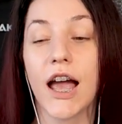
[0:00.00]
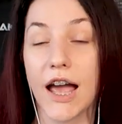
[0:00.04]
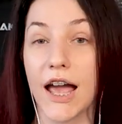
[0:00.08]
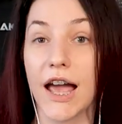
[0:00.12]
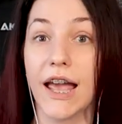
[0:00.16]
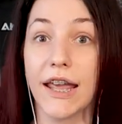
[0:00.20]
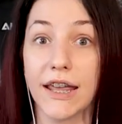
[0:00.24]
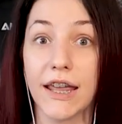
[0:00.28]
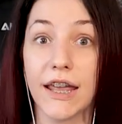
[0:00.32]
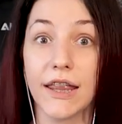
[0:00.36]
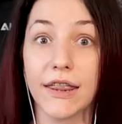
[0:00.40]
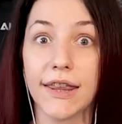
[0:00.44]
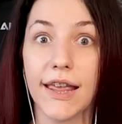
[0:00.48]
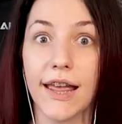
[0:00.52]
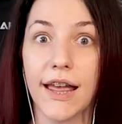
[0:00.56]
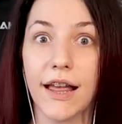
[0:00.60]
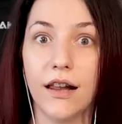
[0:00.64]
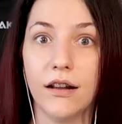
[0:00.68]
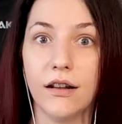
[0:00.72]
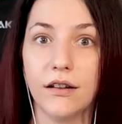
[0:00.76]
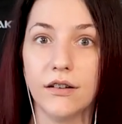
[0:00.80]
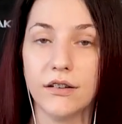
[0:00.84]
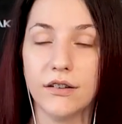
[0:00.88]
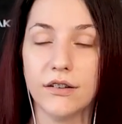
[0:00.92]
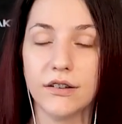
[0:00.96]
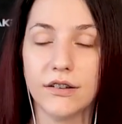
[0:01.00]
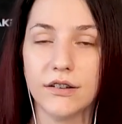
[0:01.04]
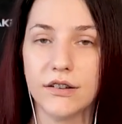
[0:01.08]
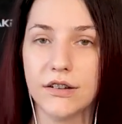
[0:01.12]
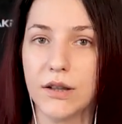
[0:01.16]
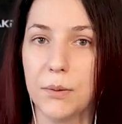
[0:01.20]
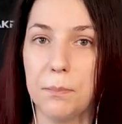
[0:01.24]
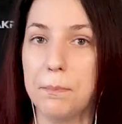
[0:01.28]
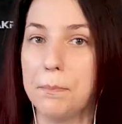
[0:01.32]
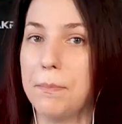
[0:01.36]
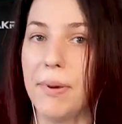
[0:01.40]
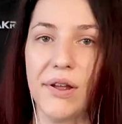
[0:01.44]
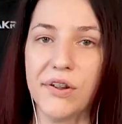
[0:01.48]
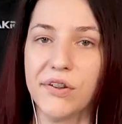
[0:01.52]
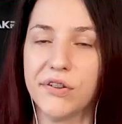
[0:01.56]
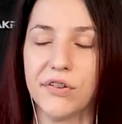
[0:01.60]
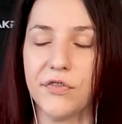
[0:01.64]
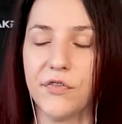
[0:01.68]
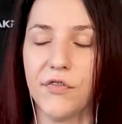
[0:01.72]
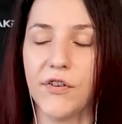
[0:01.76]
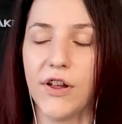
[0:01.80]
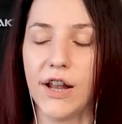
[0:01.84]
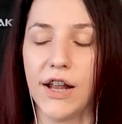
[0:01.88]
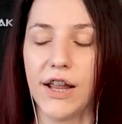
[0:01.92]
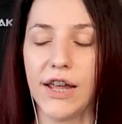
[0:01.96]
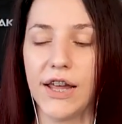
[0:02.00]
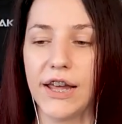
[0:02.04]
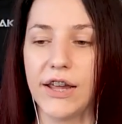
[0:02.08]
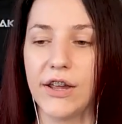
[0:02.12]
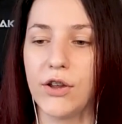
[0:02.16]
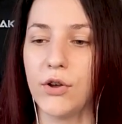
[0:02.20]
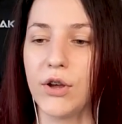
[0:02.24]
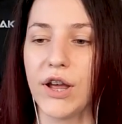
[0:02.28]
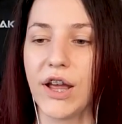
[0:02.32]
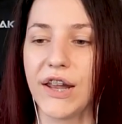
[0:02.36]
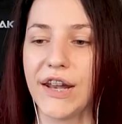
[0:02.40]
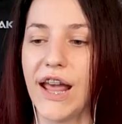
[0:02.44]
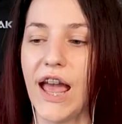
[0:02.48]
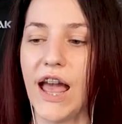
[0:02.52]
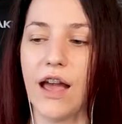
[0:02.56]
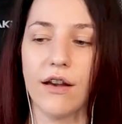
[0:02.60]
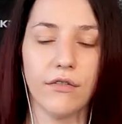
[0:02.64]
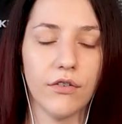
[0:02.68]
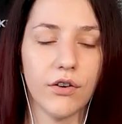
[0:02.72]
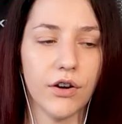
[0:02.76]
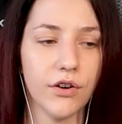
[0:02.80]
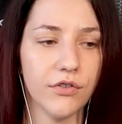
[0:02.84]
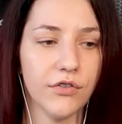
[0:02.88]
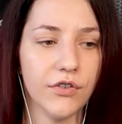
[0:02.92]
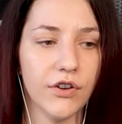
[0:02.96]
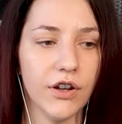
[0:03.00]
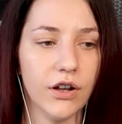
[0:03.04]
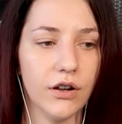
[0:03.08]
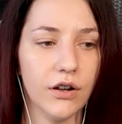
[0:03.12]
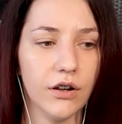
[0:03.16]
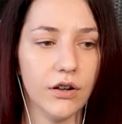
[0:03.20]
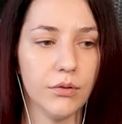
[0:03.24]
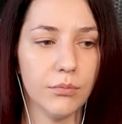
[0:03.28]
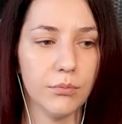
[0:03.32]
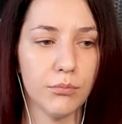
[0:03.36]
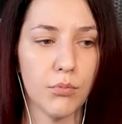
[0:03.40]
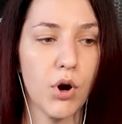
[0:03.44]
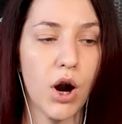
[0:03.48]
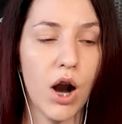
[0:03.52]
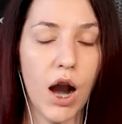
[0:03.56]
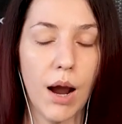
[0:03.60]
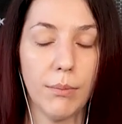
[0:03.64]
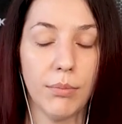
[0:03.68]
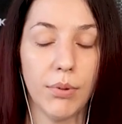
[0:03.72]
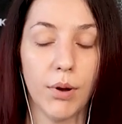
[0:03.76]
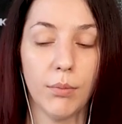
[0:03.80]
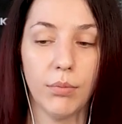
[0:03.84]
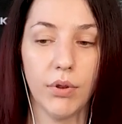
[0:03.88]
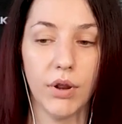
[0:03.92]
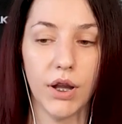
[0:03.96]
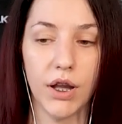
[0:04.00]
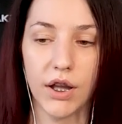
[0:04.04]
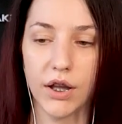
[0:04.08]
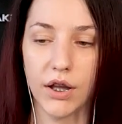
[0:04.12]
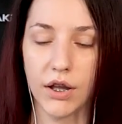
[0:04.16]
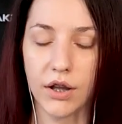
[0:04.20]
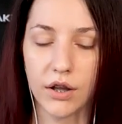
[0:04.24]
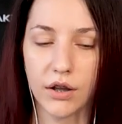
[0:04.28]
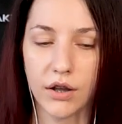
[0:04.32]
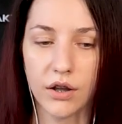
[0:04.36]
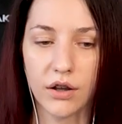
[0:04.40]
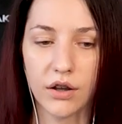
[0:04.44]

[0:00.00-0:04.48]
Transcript: I can tell the best feeling you can ever feel, probably.